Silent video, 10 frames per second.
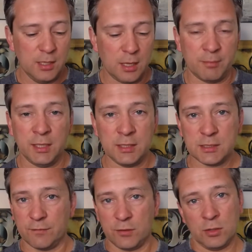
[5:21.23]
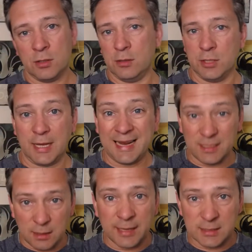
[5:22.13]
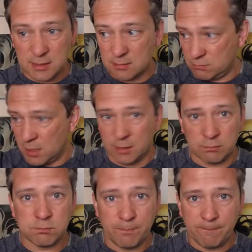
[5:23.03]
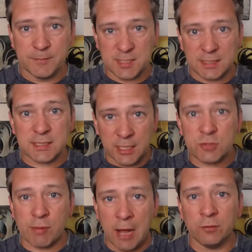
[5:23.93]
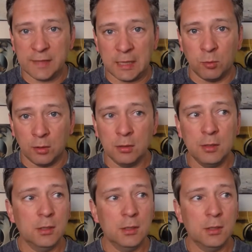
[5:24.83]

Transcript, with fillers: Meaning, if you're at a at a at a sixty inch round table,